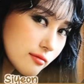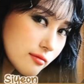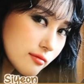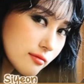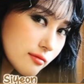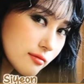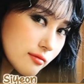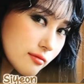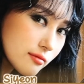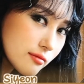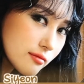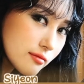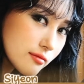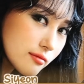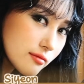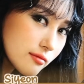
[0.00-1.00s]

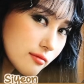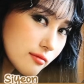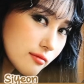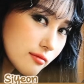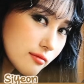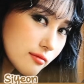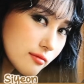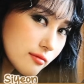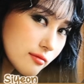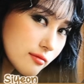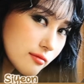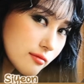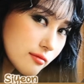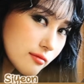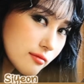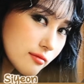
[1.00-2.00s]

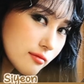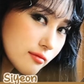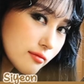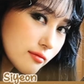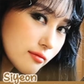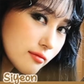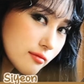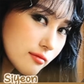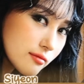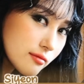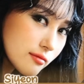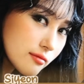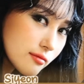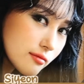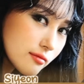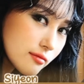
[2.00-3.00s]

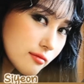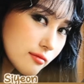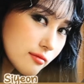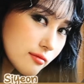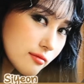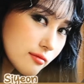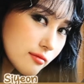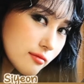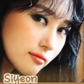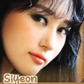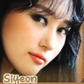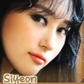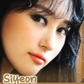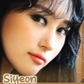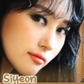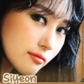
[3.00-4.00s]

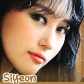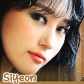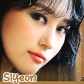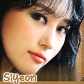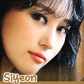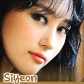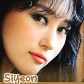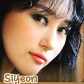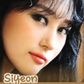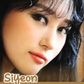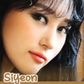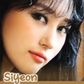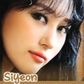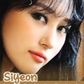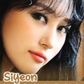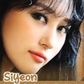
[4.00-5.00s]

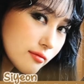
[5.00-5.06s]
(silent)